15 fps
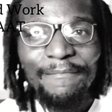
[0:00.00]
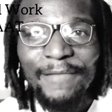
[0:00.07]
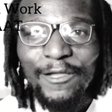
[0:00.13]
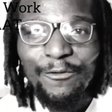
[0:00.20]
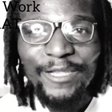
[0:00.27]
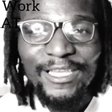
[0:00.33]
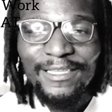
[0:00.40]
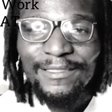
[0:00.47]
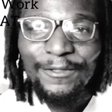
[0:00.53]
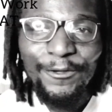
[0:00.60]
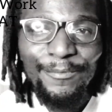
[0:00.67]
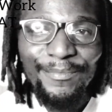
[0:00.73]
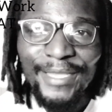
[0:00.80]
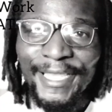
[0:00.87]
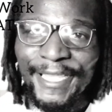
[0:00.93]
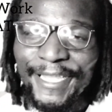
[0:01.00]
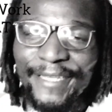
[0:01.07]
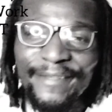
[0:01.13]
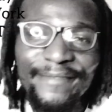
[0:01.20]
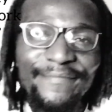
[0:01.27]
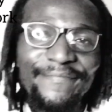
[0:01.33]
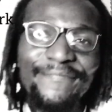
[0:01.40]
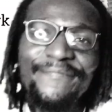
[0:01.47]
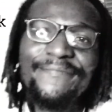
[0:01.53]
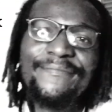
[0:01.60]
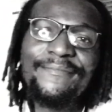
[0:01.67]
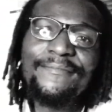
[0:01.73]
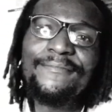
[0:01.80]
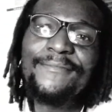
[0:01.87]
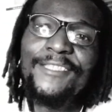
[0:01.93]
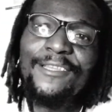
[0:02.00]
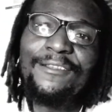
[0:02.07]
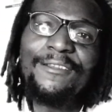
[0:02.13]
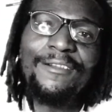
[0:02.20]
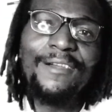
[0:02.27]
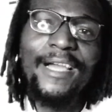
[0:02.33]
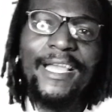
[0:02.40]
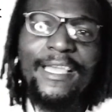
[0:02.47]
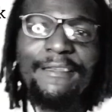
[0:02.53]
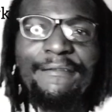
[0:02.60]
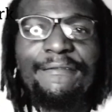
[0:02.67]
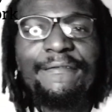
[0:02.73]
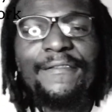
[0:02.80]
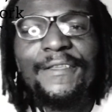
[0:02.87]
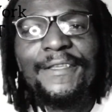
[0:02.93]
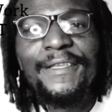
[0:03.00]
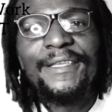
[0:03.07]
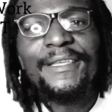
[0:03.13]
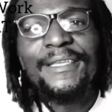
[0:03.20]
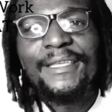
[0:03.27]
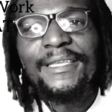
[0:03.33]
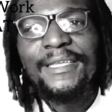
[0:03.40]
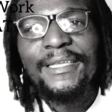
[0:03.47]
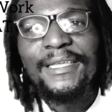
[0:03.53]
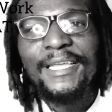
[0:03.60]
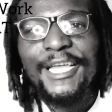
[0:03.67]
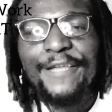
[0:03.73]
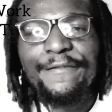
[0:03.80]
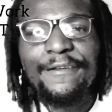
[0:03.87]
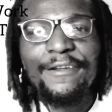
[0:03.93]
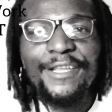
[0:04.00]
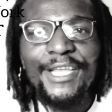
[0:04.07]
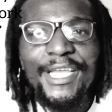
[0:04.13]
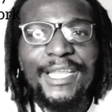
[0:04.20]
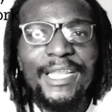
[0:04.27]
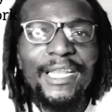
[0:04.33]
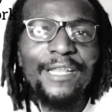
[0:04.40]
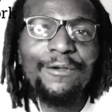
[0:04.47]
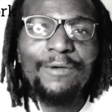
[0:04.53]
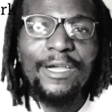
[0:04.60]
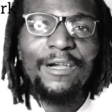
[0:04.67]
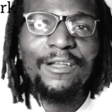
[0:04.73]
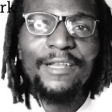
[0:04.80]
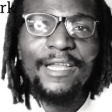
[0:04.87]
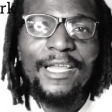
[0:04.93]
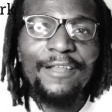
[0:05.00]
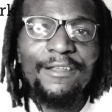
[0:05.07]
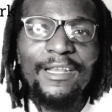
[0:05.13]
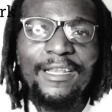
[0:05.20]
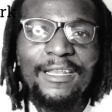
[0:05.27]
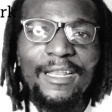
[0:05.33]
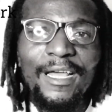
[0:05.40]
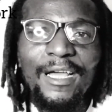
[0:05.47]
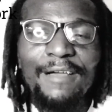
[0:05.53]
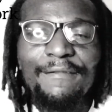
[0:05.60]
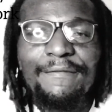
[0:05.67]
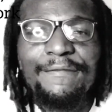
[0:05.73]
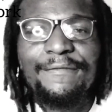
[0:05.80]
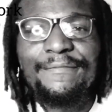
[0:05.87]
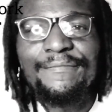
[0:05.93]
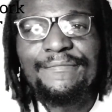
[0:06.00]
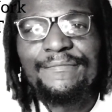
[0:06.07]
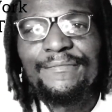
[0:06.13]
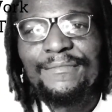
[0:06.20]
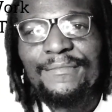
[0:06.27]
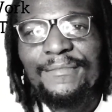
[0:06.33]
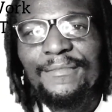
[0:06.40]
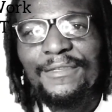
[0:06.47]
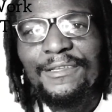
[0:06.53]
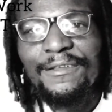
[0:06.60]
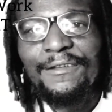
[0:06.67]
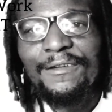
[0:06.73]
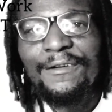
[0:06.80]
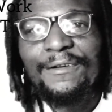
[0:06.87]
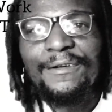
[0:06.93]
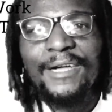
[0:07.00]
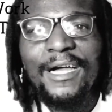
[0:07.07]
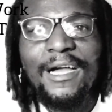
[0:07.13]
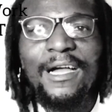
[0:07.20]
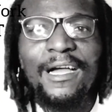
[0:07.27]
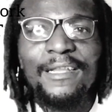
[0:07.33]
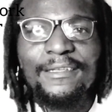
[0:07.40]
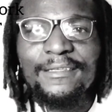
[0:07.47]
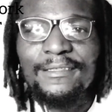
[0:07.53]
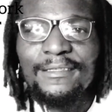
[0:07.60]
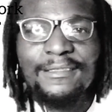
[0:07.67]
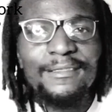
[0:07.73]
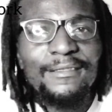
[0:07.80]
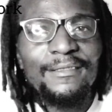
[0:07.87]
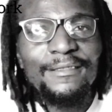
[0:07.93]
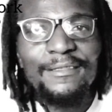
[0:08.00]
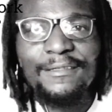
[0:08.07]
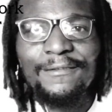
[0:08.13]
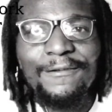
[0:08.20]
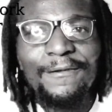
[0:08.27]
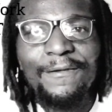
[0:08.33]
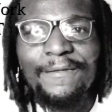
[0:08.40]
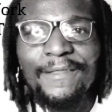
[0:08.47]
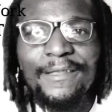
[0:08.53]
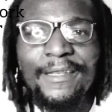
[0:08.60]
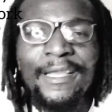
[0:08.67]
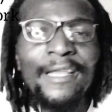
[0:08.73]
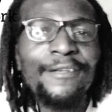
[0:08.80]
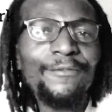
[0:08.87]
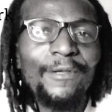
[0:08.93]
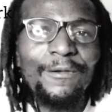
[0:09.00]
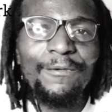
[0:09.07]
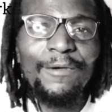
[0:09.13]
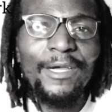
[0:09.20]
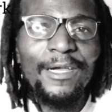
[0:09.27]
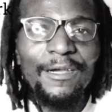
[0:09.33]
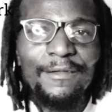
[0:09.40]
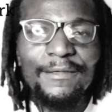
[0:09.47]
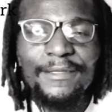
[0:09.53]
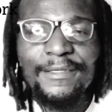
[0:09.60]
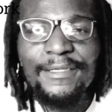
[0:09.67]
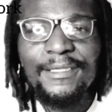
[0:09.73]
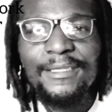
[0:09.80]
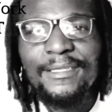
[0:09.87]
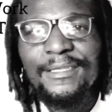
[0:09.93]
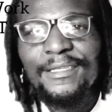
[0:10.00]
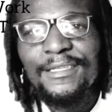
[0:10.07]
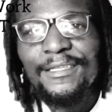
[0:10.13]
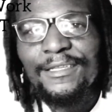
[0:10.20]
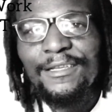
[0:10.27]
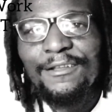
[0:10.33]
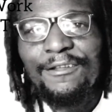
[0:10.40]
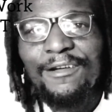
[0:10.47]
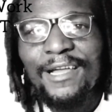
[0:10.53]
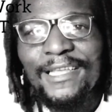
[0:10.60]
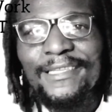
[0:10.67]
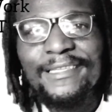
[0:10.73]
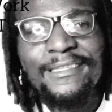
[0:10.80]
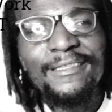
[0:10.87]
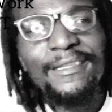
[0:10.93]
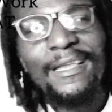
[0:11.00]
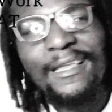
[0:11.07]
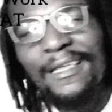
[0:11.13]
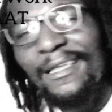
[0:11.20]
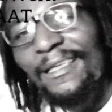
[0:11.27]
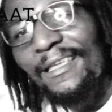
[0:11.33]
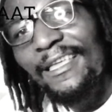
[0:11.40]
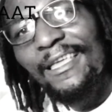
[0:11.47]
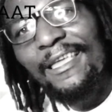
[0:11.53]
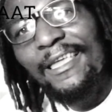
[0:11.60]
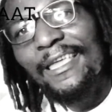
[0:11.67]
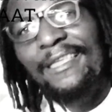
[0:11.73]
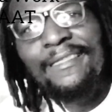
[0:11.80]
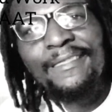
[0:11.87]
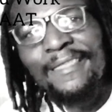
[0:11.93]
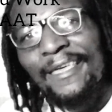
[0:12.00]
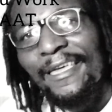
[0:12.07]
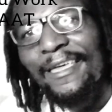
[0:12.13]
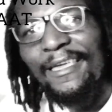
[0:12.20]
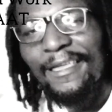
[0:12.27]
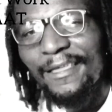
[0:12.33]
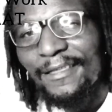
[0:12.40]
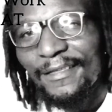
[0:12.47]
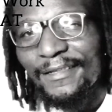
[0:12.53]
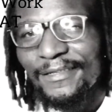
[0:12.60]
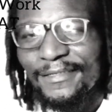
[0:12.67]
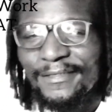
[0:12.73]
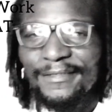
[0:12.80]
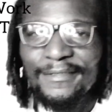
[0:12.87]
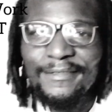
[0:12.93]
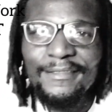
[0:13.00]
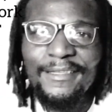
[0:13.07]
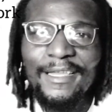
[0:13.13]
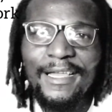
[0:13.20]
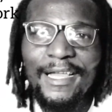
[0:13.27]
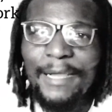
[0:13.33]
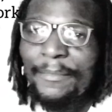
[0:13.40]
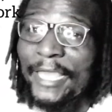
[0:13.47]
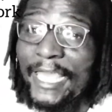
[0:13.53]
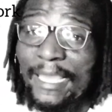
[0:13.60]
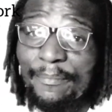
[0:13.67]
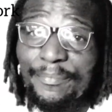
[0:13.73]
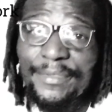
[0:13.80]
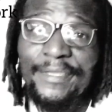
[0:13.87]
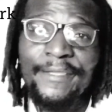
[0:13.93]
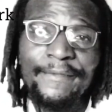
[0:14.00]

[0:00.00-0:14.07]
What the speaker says: wisdom, man. You know, I've created a world I really love. You know, art. You know, the network world. You know, I stay in there. I'm happy.